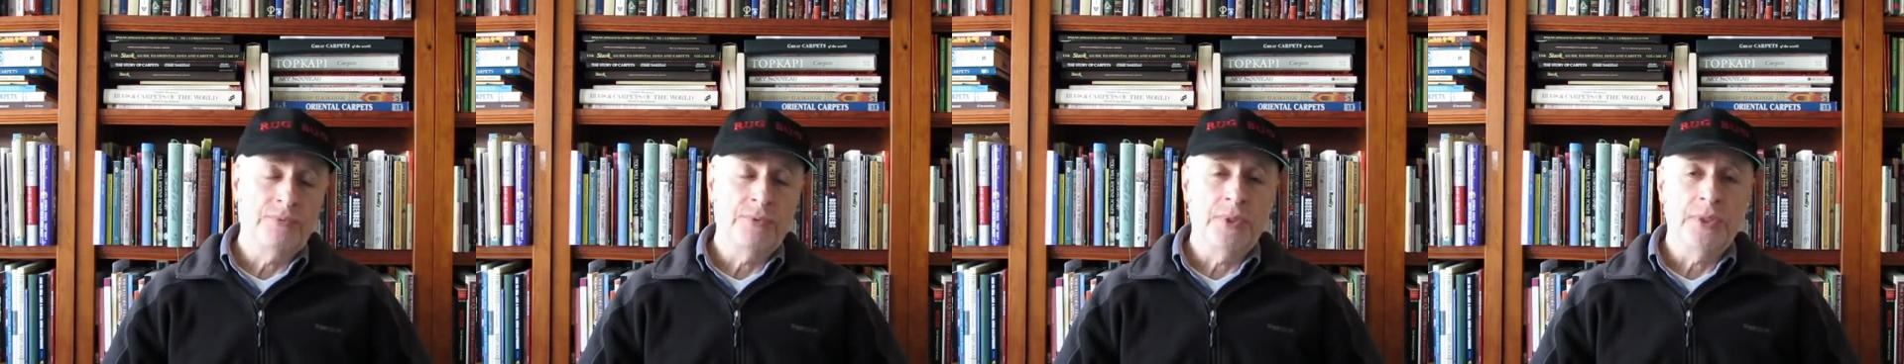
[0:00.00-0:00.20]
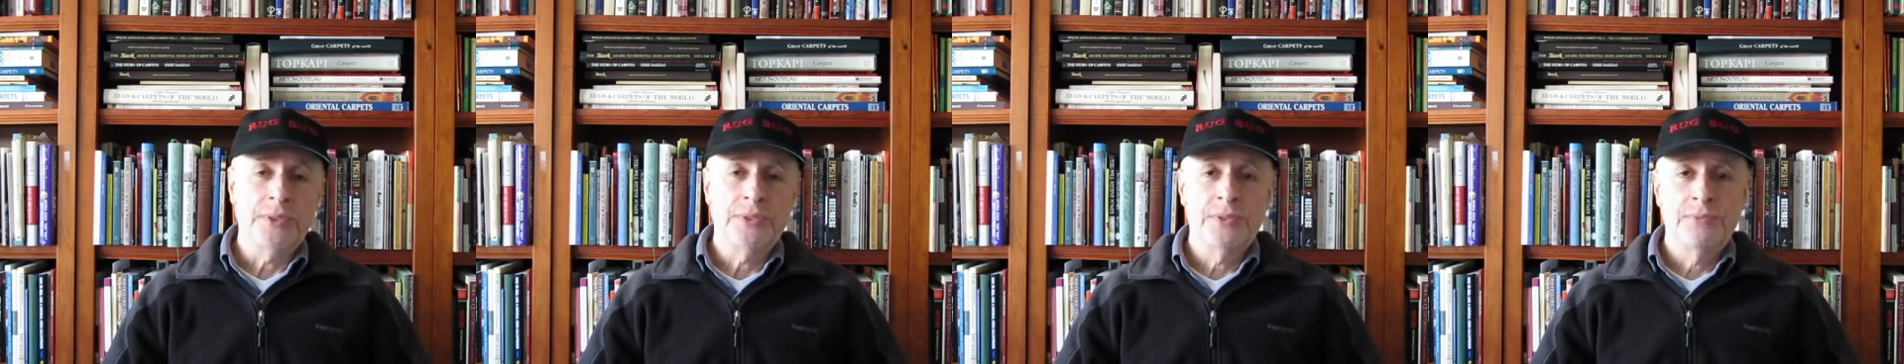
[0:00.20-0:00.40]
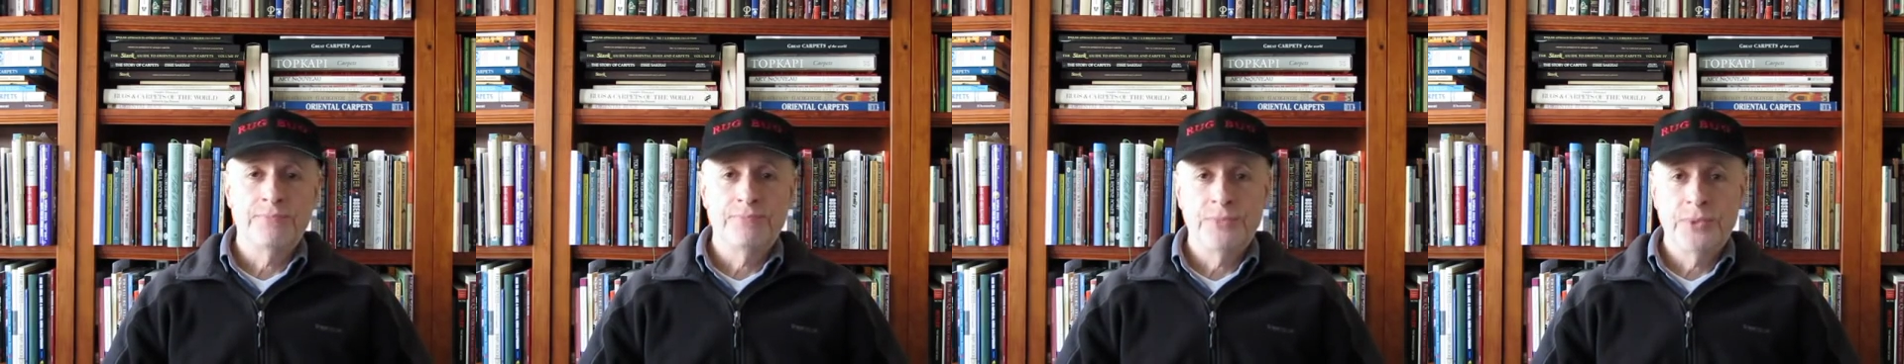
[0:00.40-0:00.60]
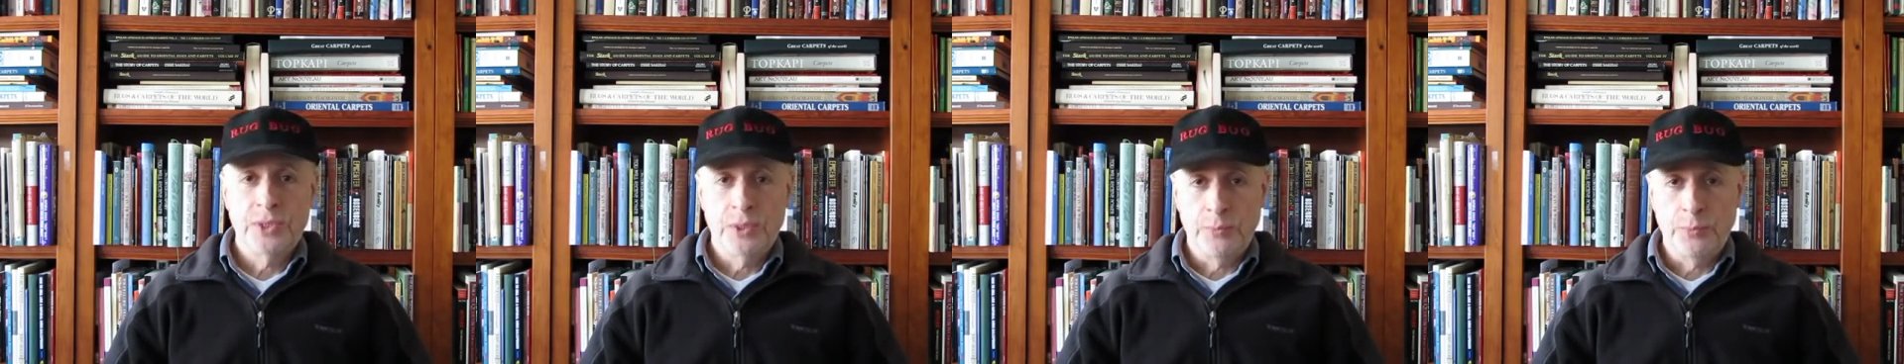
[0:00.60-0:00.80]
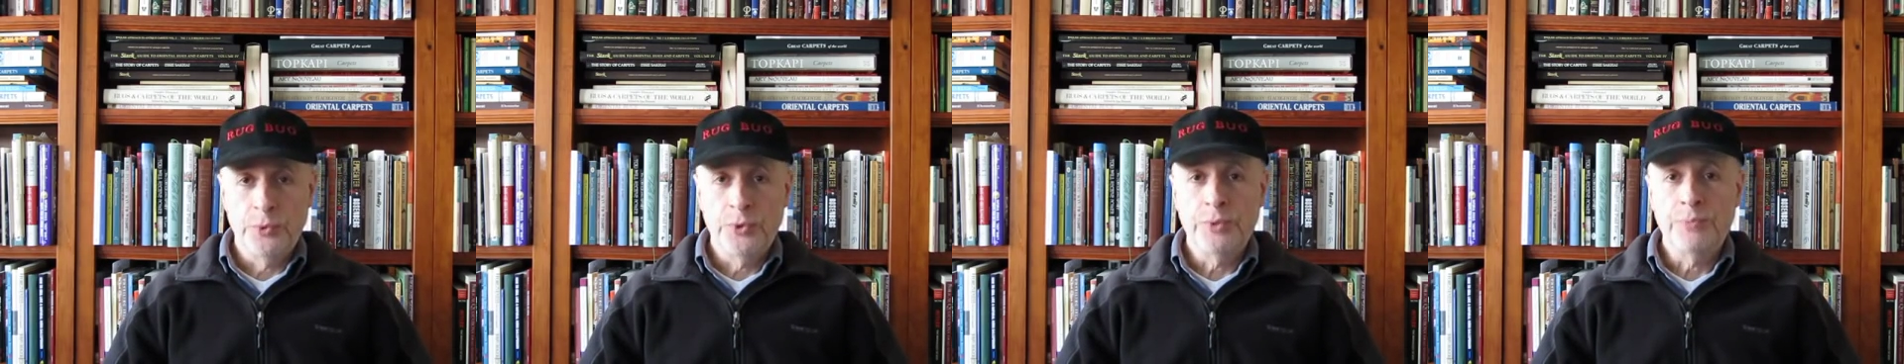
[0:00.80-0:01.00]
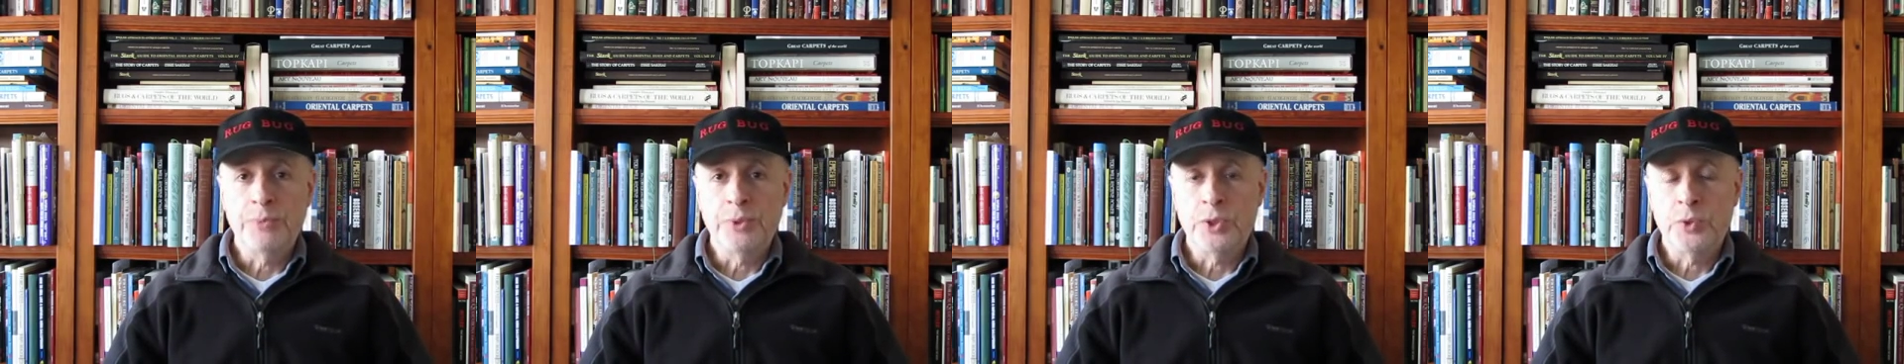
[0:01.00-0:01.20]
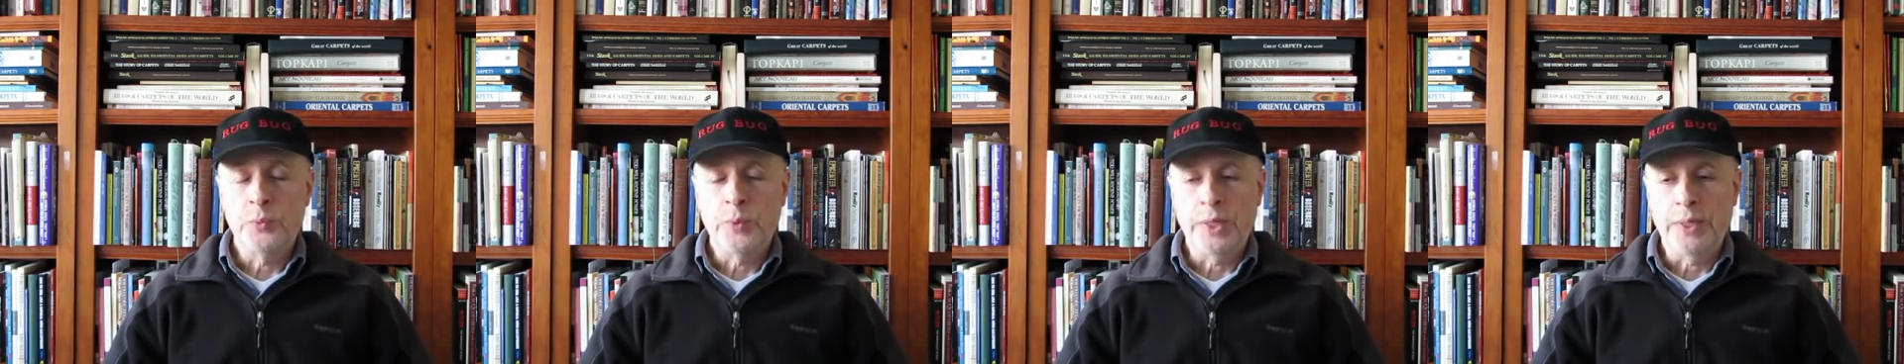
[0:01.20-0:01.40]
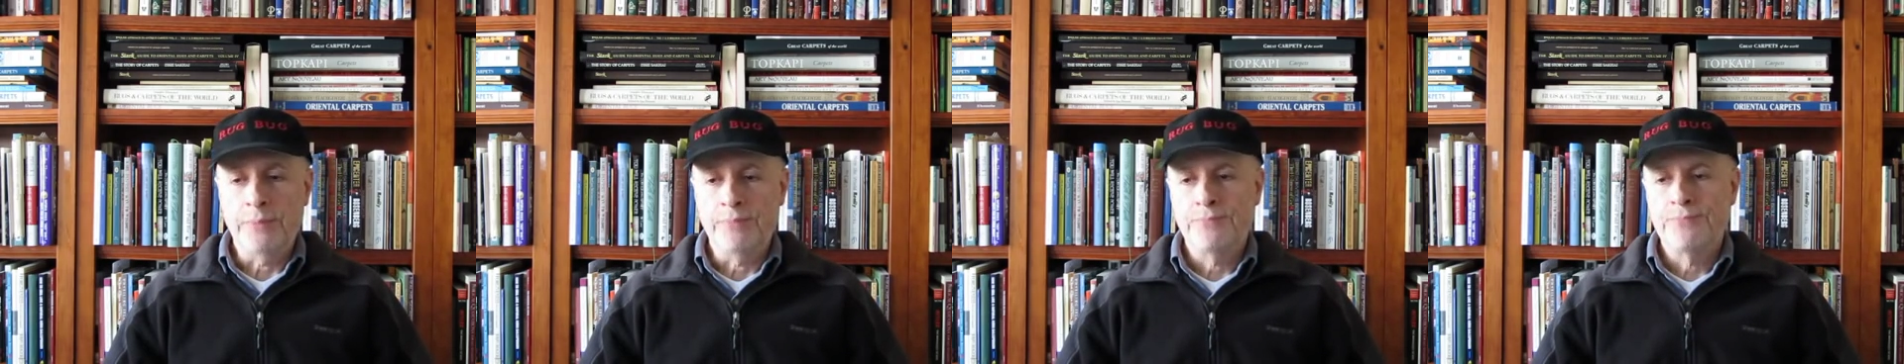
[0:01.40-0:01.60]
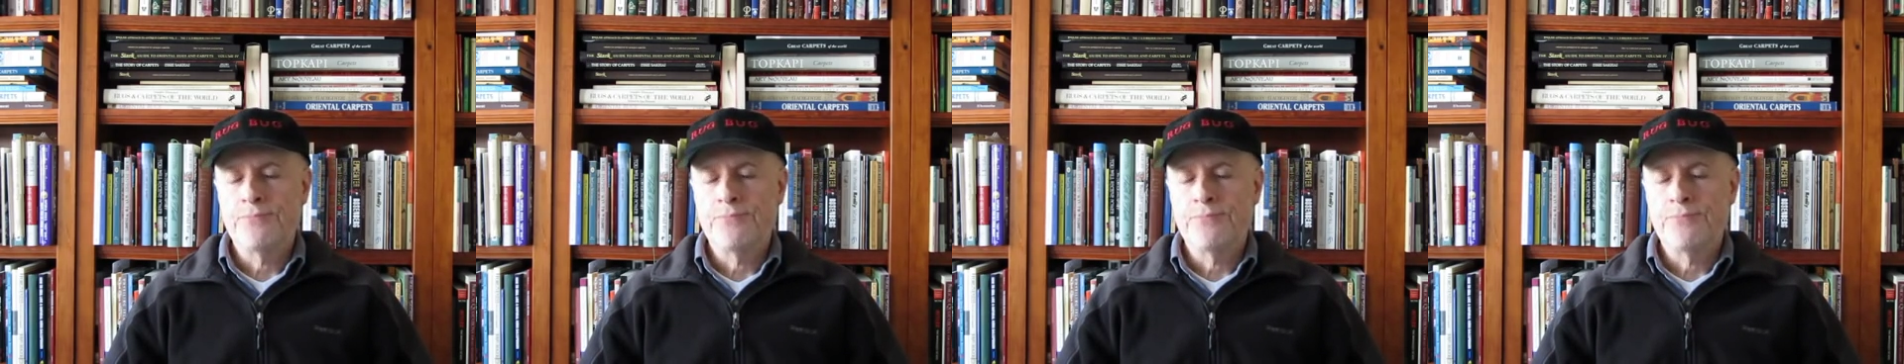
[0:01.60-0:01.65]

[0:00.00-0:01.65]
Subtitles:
rugs, somewhere in between.